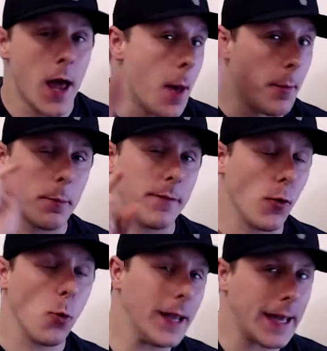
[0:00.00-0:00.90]
But
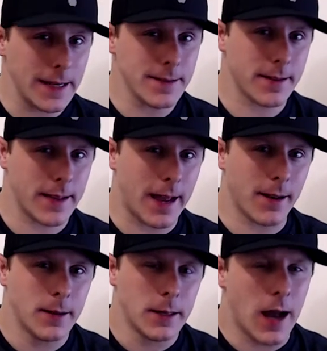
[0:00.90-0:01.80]
before we get into that,
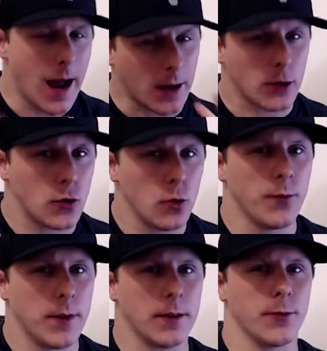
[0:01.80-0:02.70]
I got two
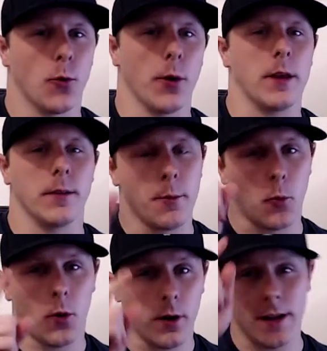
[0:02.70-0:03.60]
things for you. Number
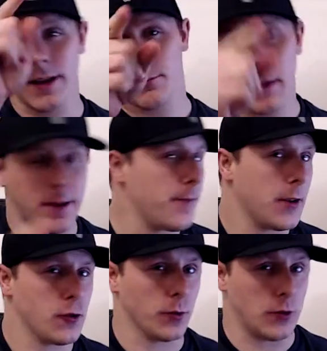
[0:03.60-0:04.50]
one is
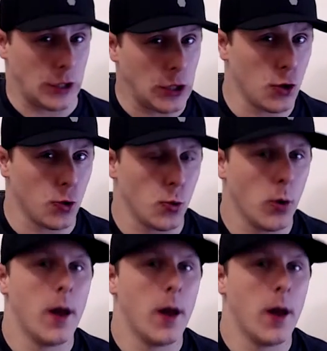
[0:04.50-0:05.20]
beneficial to you,